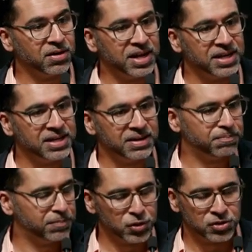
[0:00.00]
and it
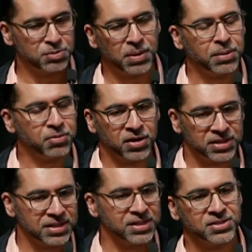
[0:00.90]
produces byproducts
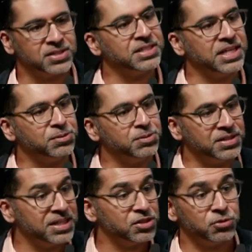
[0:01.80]
that are sustainable, and
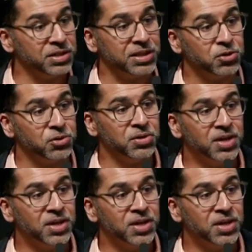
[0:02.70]
it's really cool.